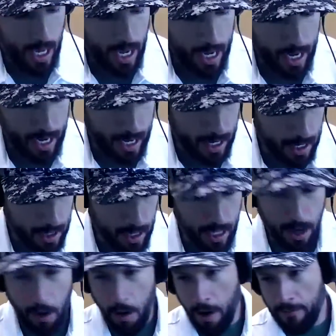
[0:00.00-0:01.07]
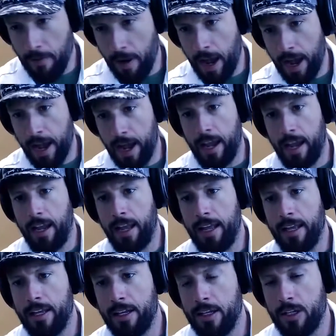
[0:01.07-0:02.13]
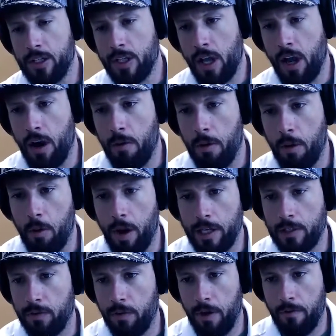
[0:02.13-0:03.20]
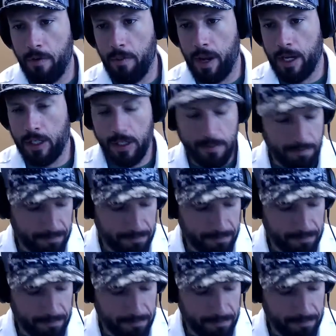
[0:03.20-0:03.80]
And an RFI is a request for information.